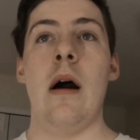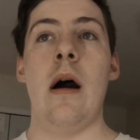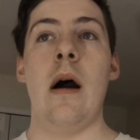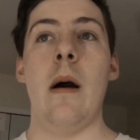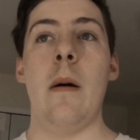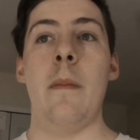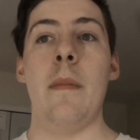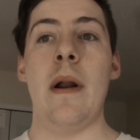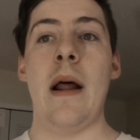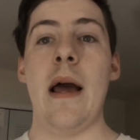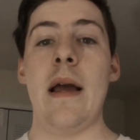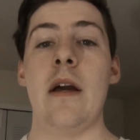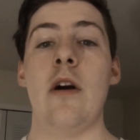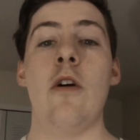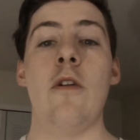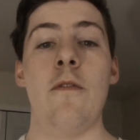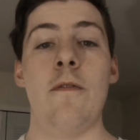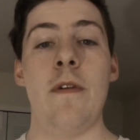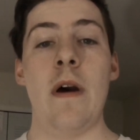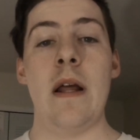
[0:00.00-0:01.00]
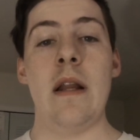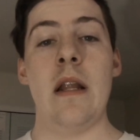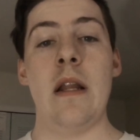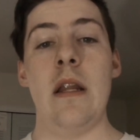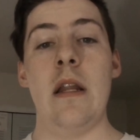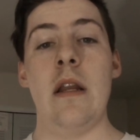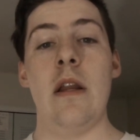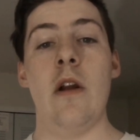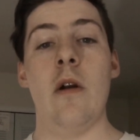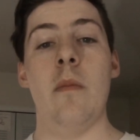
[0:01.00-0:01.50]
But I couldn't
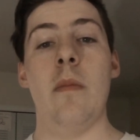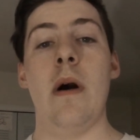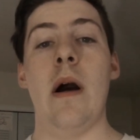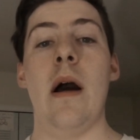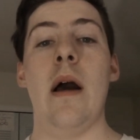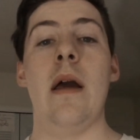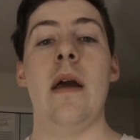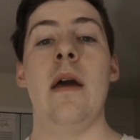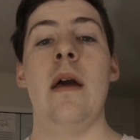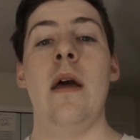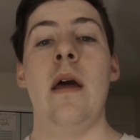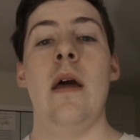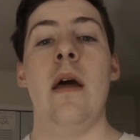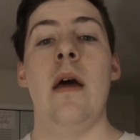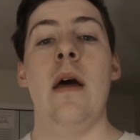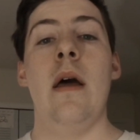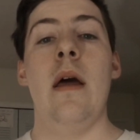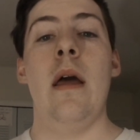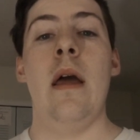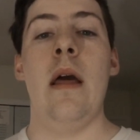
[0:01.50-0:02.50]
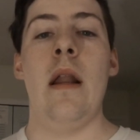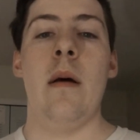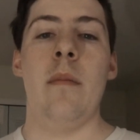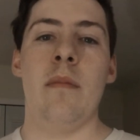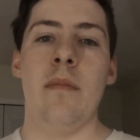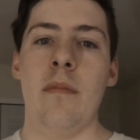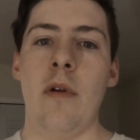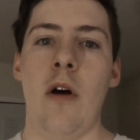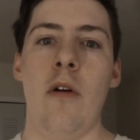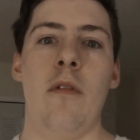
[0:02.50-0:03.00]
find any nearby, and
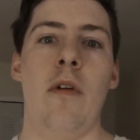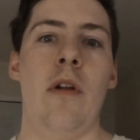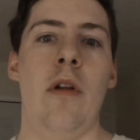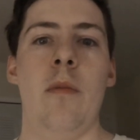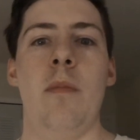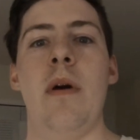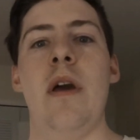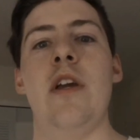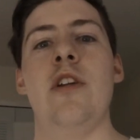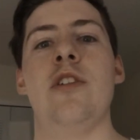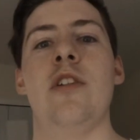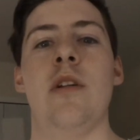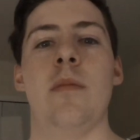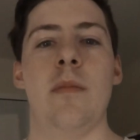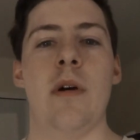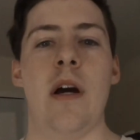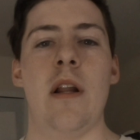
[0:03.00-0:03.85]
I'm not really patient.